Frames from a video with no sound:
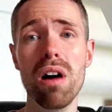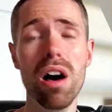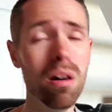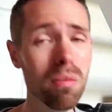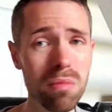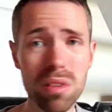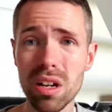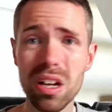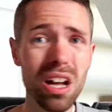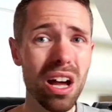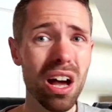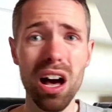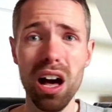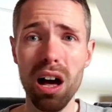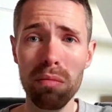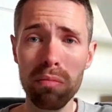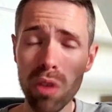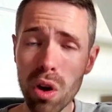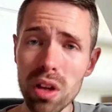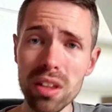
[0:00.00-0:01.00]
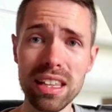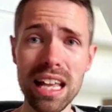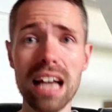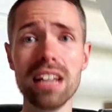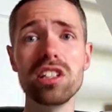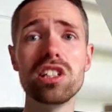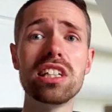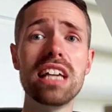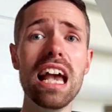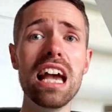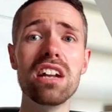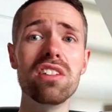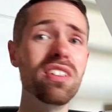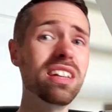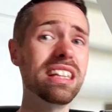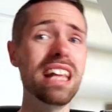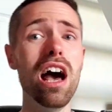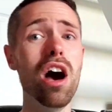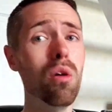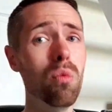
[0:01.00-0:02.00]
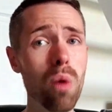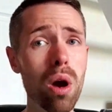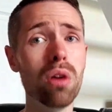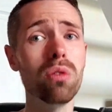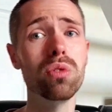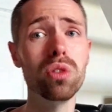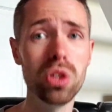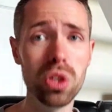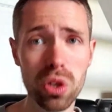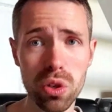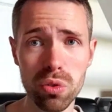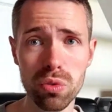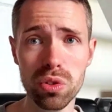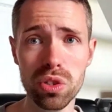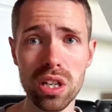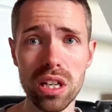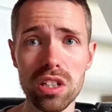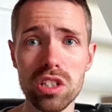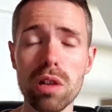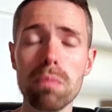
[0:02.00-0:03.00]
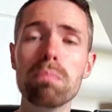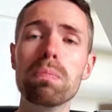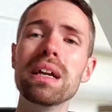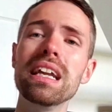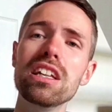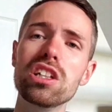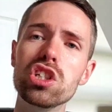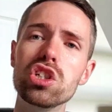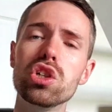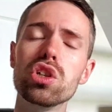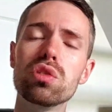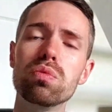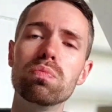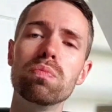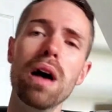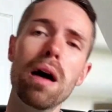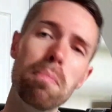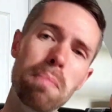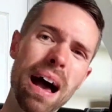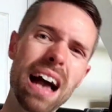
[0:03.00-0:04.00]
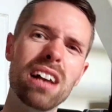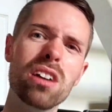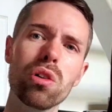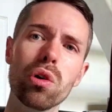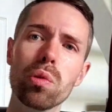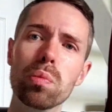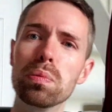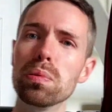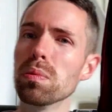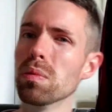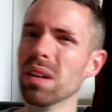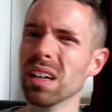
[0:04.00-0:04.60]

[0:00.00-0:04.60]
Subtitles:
I'm not that scared of it that I won't use it, but it's just a backup.